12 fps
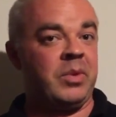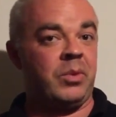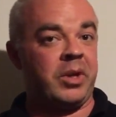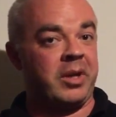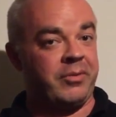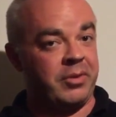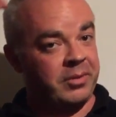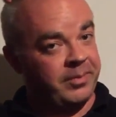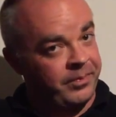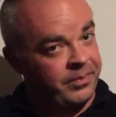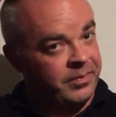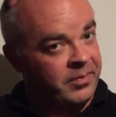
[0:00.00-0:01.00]
whatever.
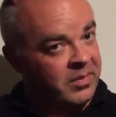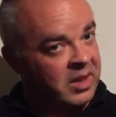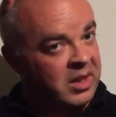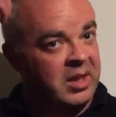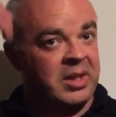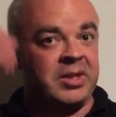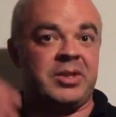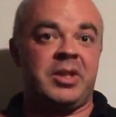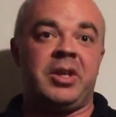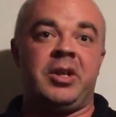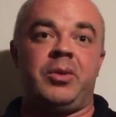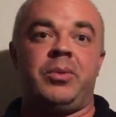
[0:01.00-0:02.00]

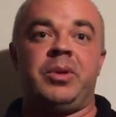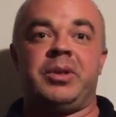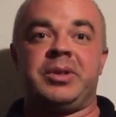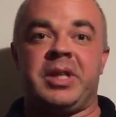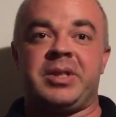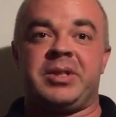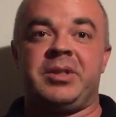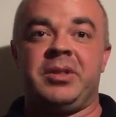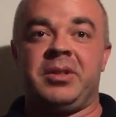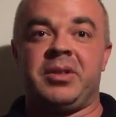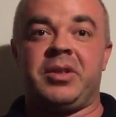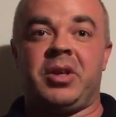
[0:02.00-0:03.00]
So we'll test
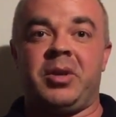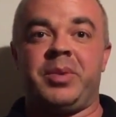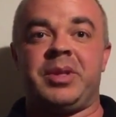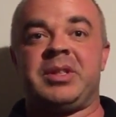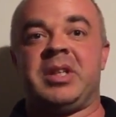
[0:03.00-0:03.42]
the carpet,